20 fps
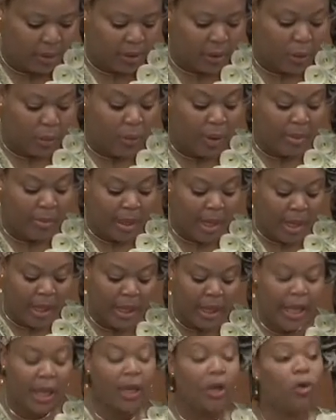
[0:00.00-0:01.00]
The women
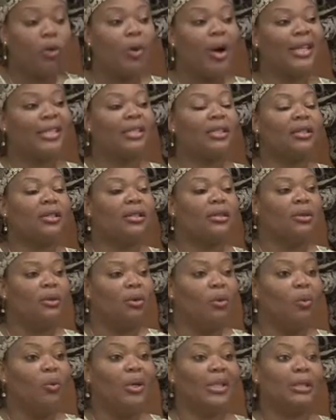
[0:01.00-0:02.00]
key quest
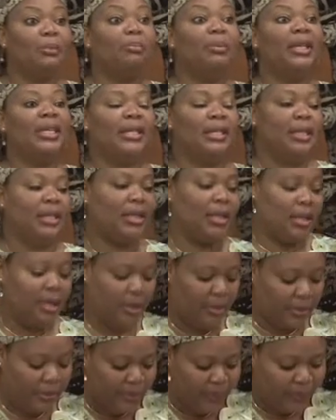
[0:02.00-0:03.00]
was
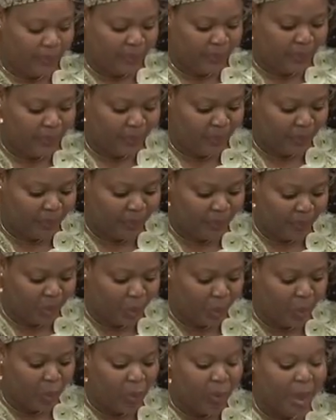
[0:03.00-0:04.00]
peace.
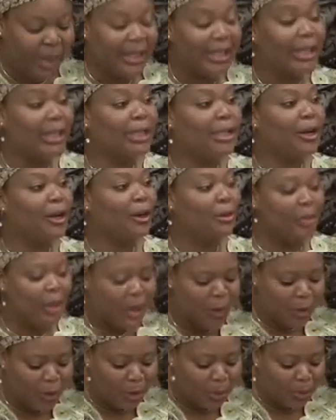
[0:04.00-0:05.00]
We were
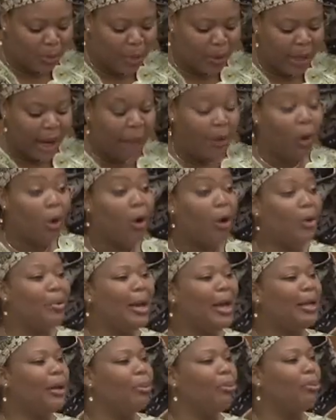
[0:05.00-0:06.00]
determined to put our
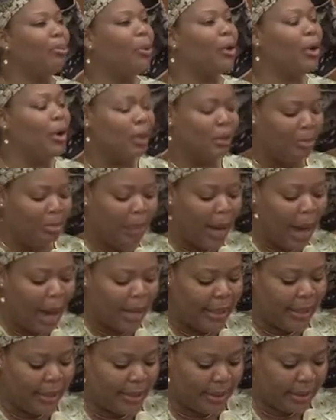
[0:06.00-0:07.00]
already broken
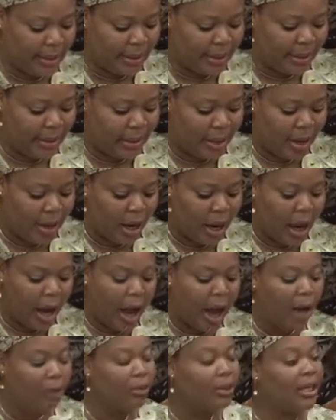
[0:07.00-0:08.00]
bodies
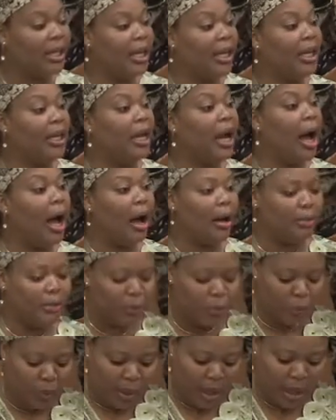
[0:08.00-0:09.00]
out in
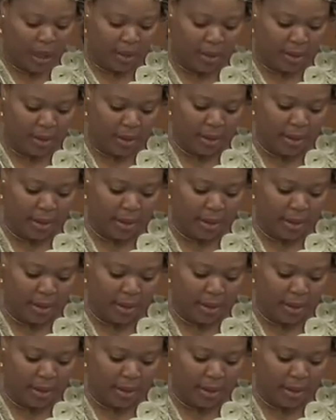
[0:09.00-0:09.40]
harm's way